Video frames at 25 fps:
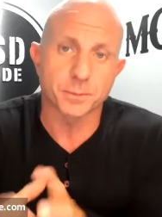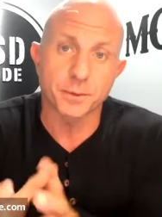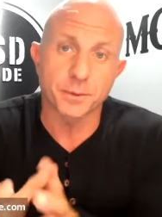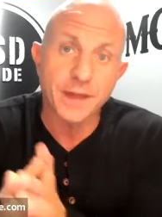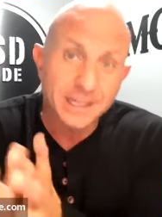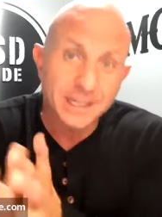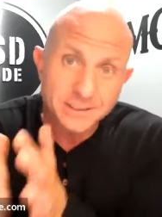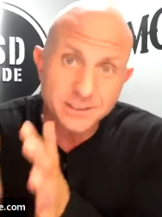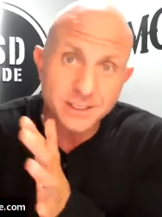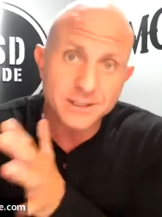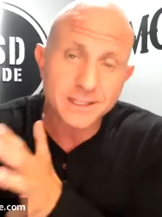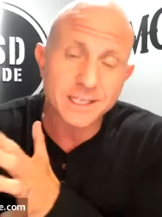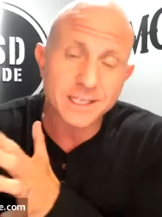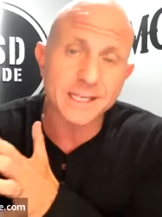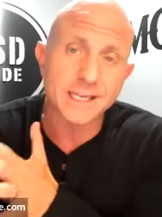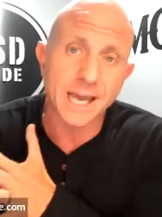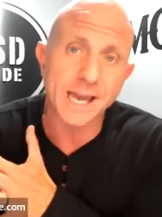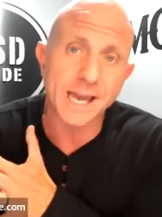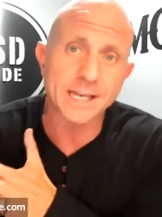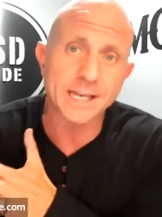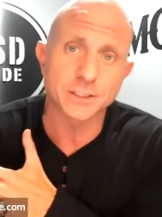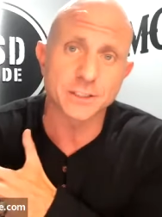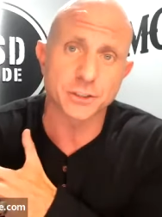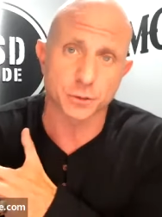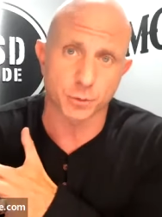But that's not the
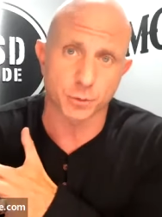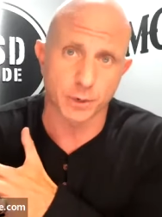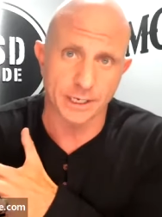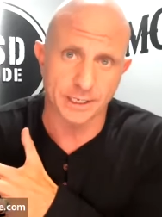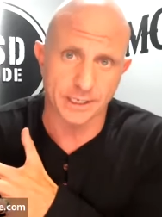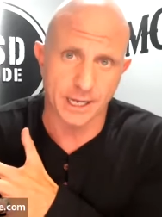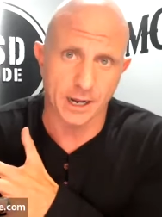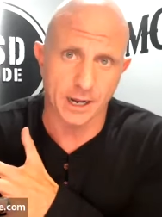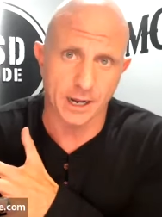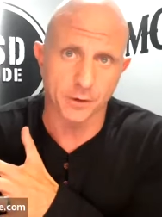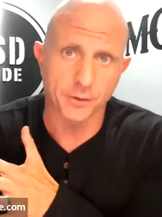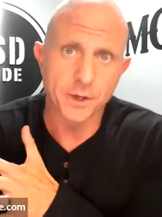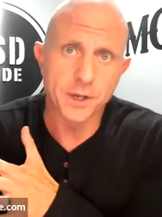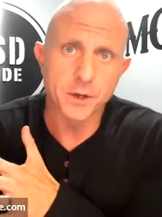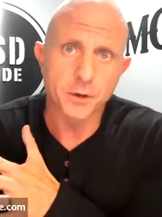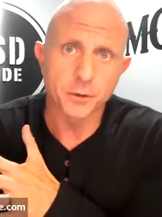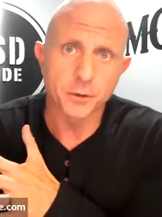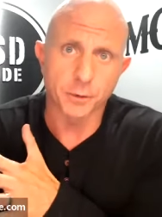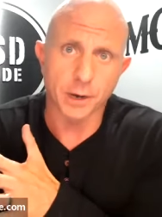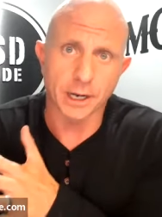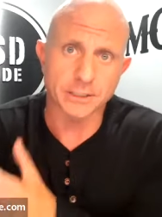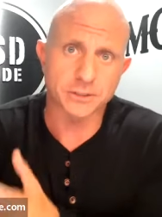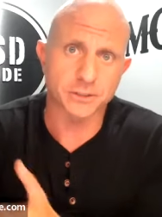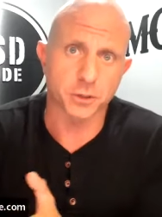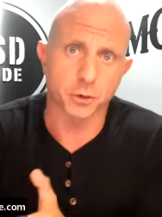case right now,
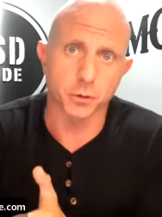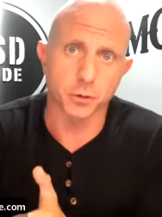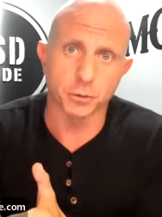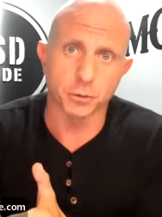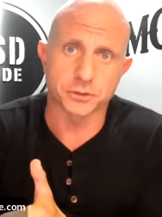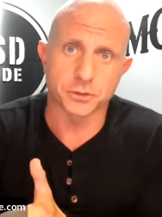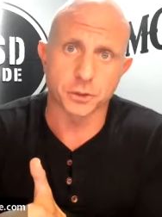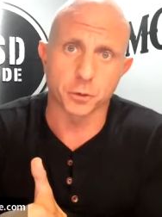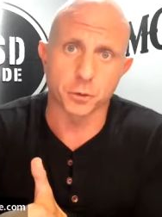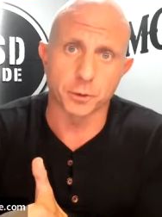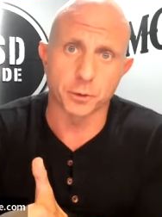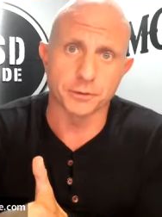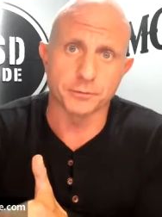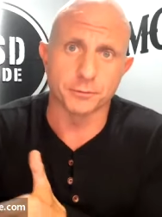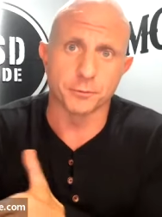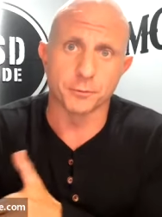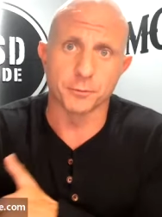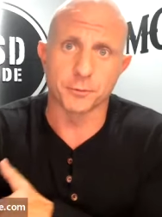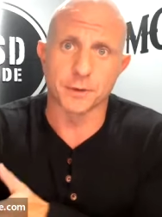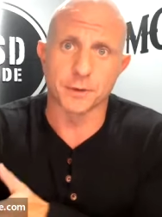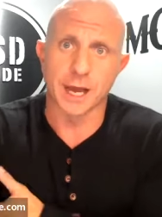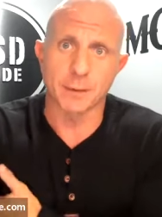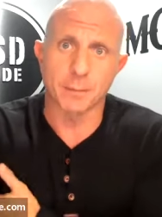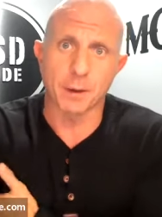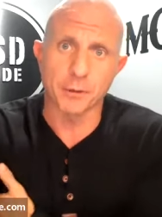right? So, so
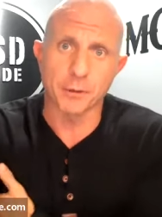we've got